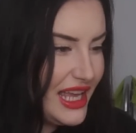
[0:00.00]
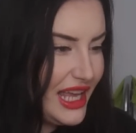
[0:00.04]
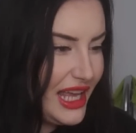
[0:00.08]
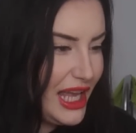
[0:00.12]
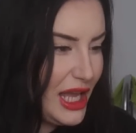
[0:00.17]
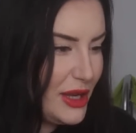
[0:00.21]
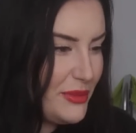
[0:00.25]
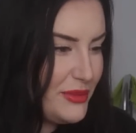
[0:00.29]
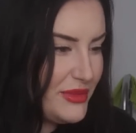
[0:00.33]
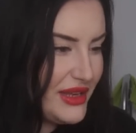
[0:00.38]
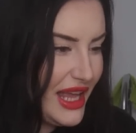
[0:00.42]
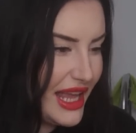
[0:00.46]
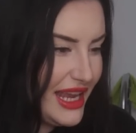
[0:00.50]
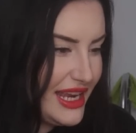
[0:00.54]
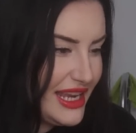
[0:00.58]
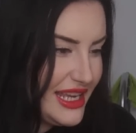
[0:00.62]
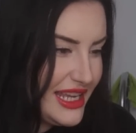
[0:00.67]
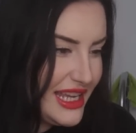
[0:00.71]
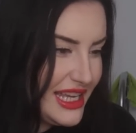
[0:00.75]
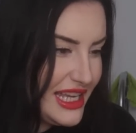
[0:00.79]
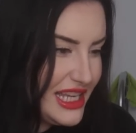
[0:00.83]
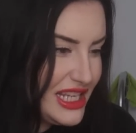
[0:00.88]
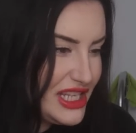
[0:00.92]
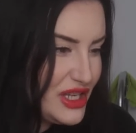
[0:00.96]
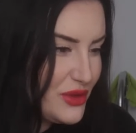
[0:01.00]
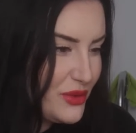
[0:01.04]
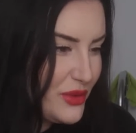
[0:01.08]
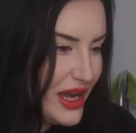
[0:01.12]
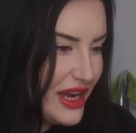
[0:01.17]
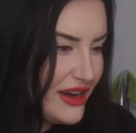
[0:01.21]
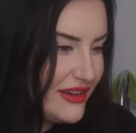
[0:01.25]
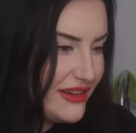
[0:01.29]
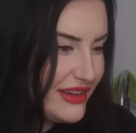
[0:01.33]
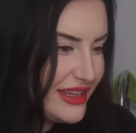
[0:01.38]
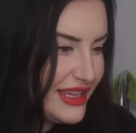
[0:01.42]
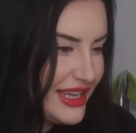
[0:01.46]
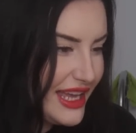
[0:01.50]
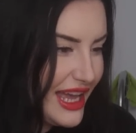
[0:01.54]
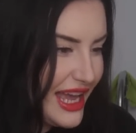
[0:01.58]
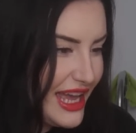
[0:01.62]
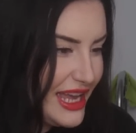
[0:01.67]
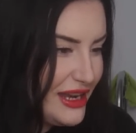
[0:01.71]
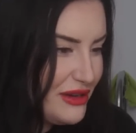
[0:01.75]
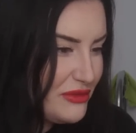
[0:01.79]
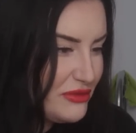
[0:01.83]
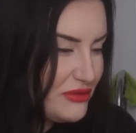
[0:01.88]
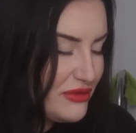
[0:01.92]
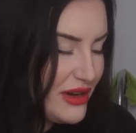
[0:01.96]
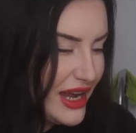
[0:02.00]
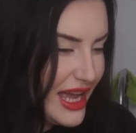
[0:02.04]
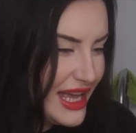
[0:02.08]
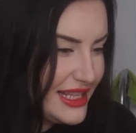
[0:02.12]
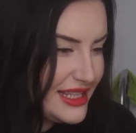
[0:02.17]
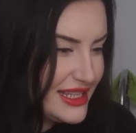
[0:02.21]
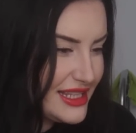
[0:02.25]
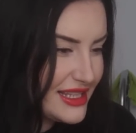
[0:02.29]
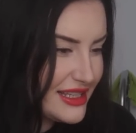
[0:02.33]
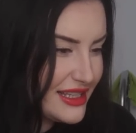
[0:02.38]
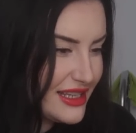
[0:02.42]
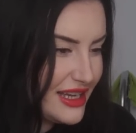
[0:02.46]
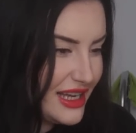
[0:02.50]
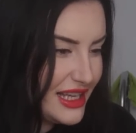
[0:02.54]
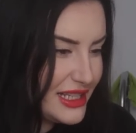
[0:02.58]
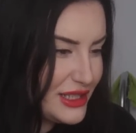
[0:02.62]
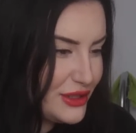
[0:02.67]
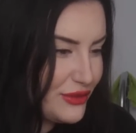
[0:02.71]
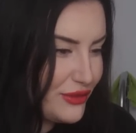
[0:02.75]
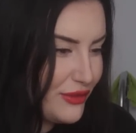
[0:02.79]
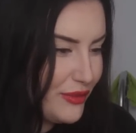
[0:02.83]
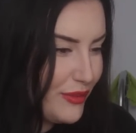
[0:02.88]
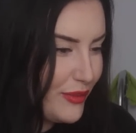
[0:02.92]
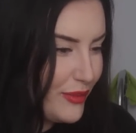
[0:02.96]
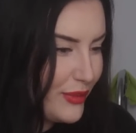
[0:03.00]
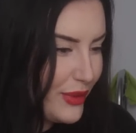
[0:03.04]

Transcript: him naked wearing a red kind of